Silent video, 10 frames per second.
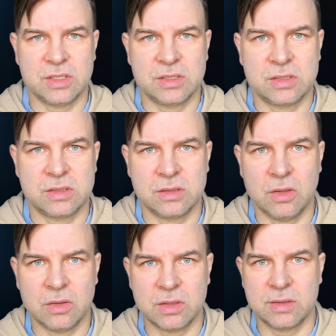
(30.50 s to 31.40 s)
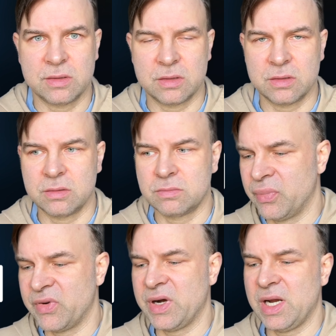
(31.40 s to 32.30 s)
It's not
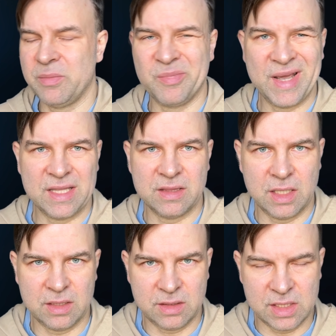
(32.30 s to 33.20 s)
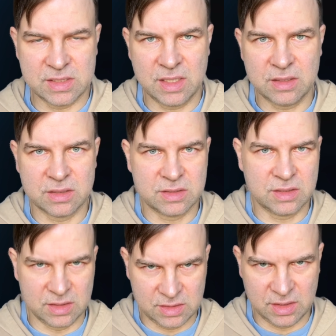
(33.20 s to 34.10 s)
pre-mainnet testnet, it's
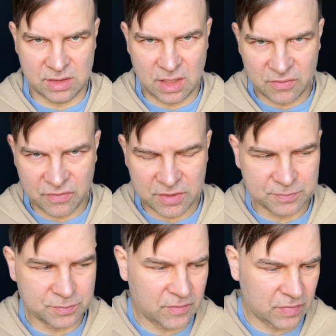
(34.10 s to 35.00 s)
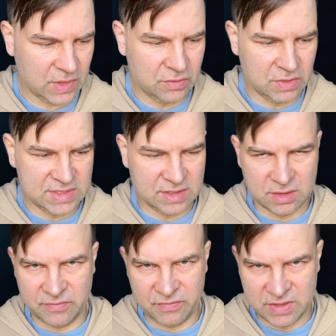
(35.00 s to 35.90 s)
TestNet Alpha. We're
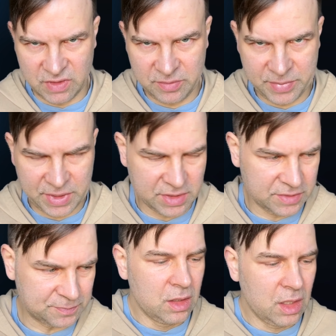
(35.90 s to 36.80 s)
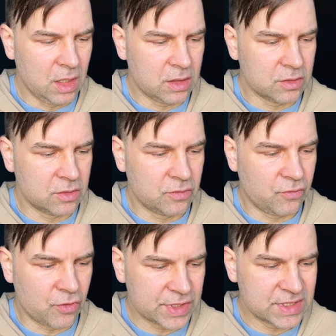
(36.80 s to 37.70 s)
still developing. And
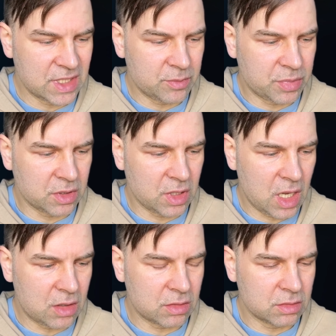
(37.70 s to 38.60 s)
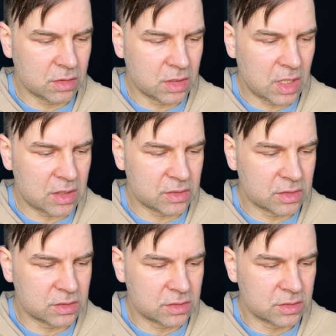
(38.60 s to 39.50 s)
for example, our
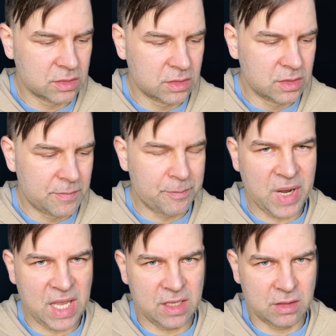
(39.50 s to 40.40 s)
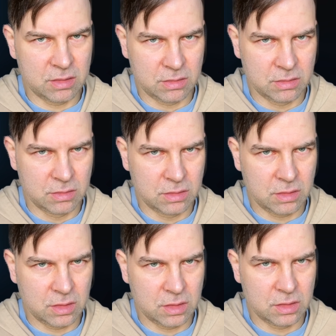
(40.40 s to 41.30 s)
current main
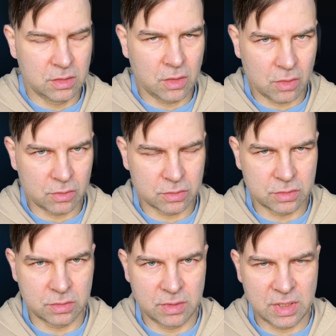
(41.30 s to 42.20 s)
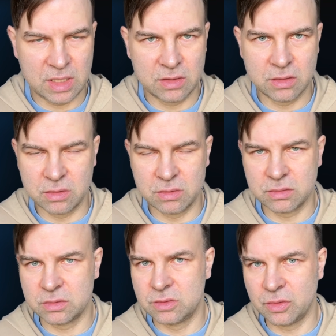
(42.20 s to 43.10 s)
node that
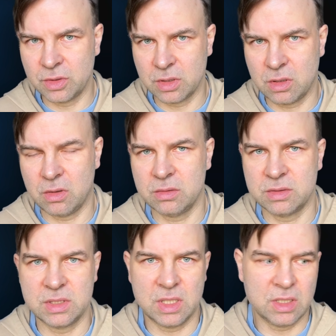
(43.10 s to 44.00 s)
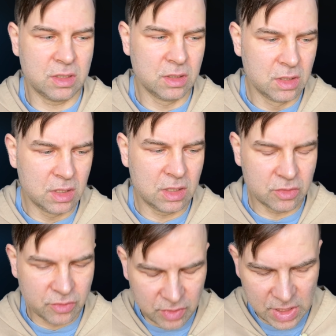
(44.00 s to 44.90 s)
doing all the
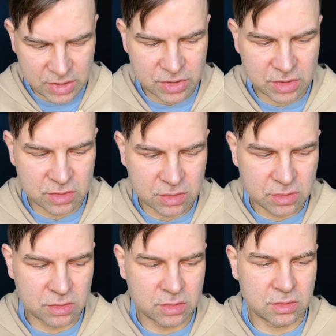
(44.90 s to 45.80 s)
calculations